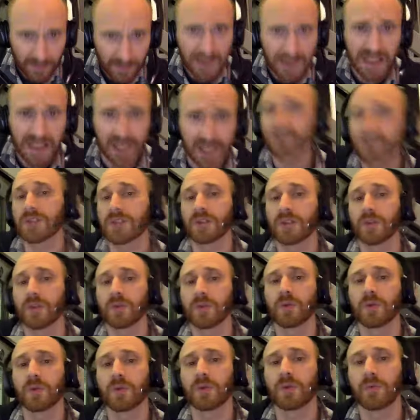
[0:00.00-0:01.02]

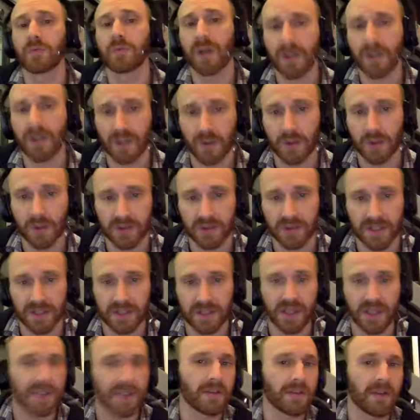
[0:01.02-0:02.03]
into molecules, and I
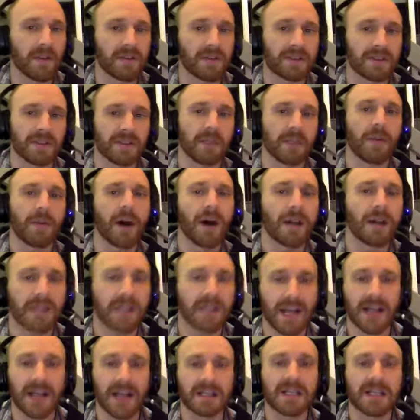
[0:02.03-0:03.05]
talked about this in the
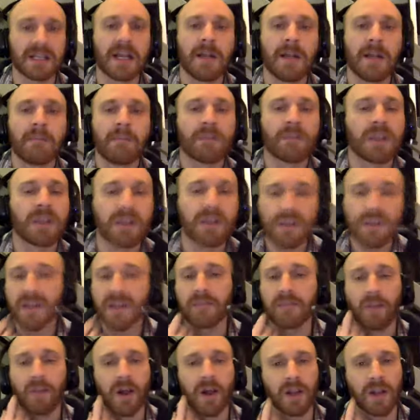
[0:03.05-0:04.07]
podcast, but you can think
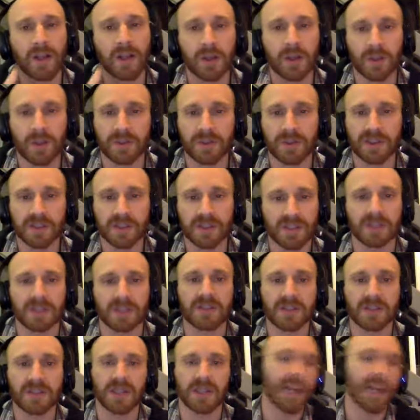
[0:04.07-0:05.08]
of molecules as
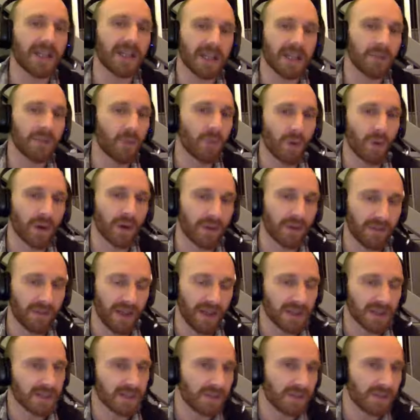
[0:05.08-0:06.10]
just slightly more
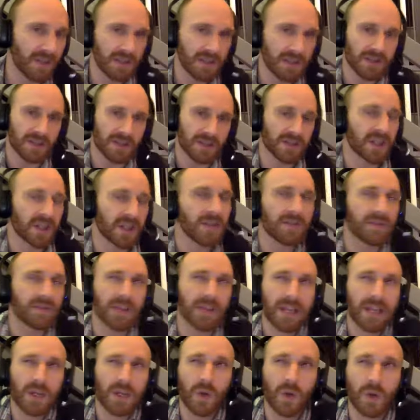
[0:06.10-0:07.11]
advanced features. Think of
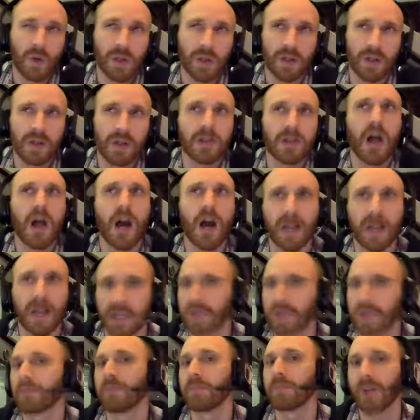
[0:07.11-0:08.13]
like your
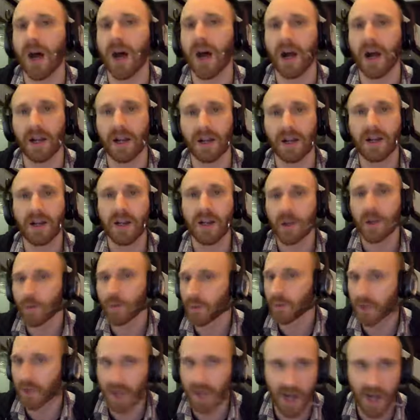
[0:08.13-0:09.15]
login block.
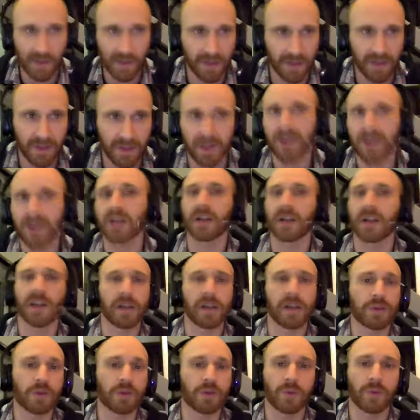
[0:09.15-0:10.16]
Really common thing on a
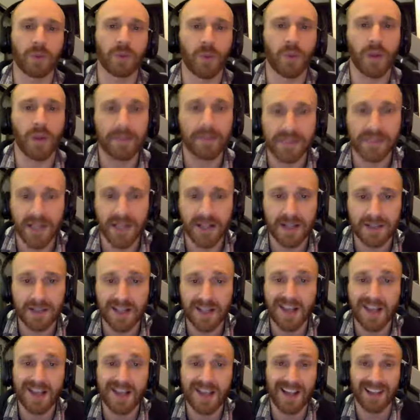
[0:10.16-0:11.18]
lot of Drupal websites.
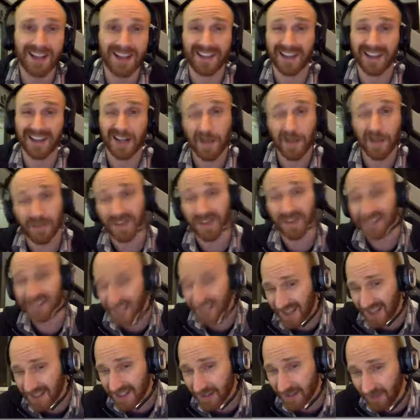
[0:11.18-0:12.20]
I've got a couple of
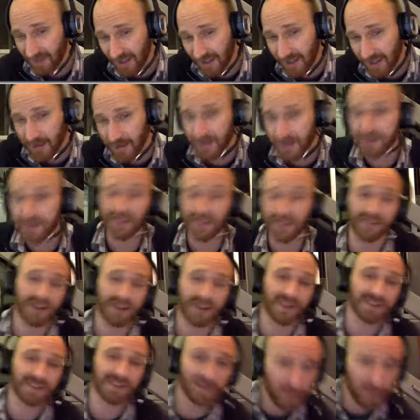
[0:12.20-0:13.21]
text fields. I've
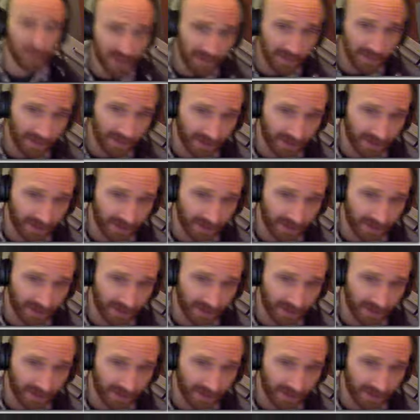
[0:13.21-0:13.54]
got a submit